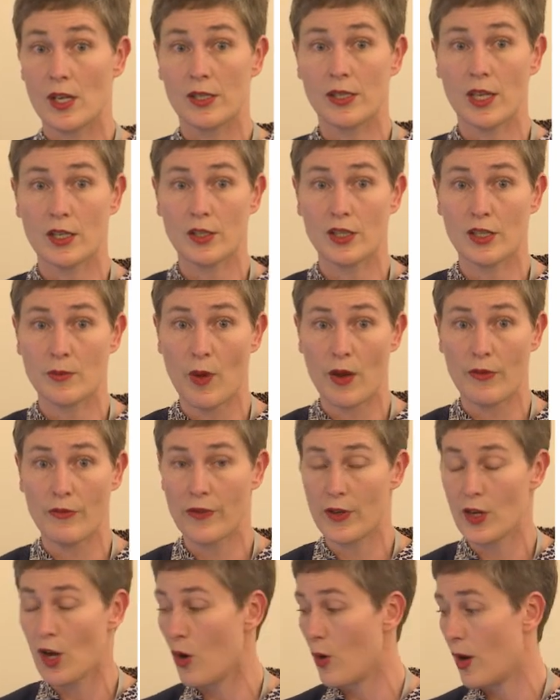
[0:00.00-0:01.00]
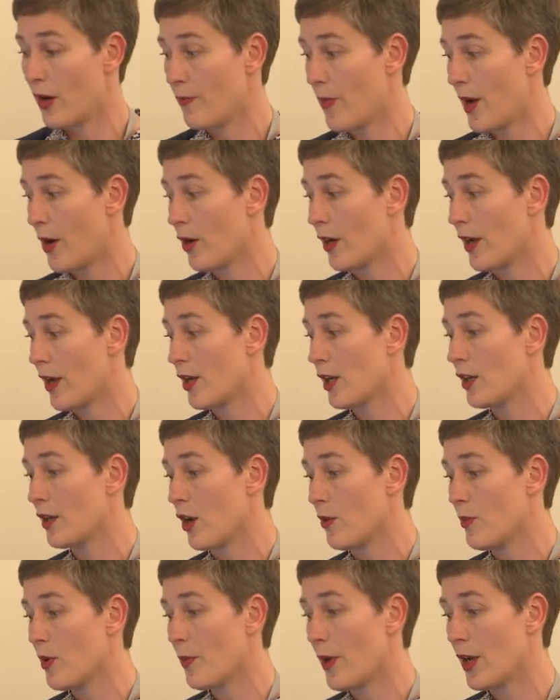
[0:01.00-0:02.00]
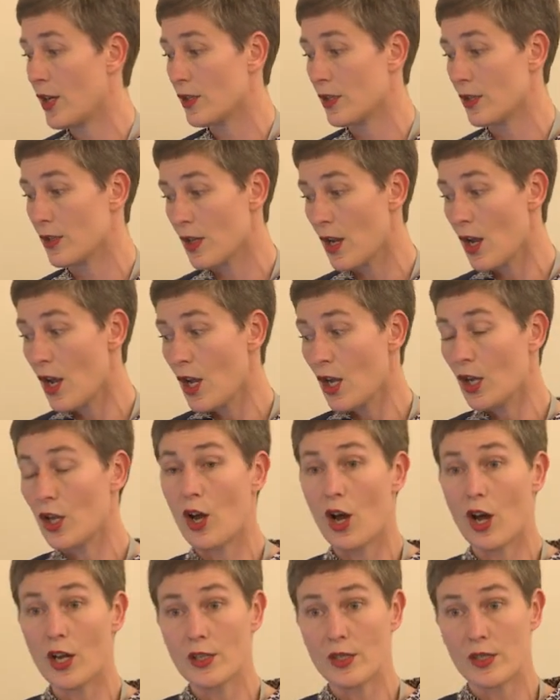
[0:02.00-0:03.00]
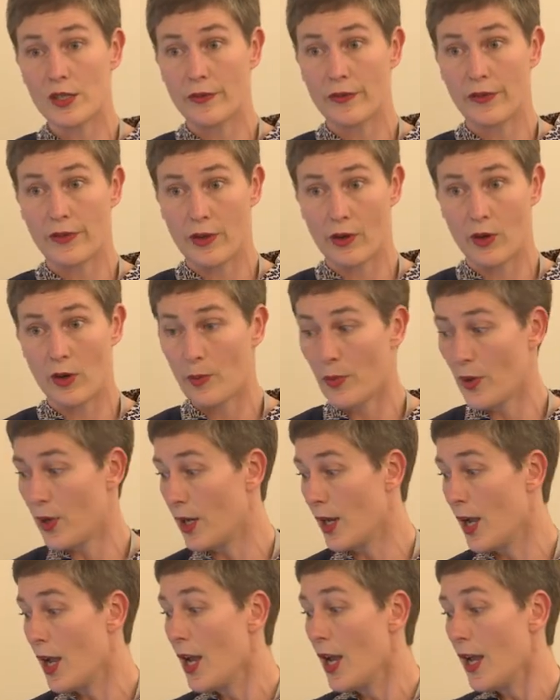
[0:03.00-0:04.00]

such as myopia and paraganglioma patients, guidance of therapy,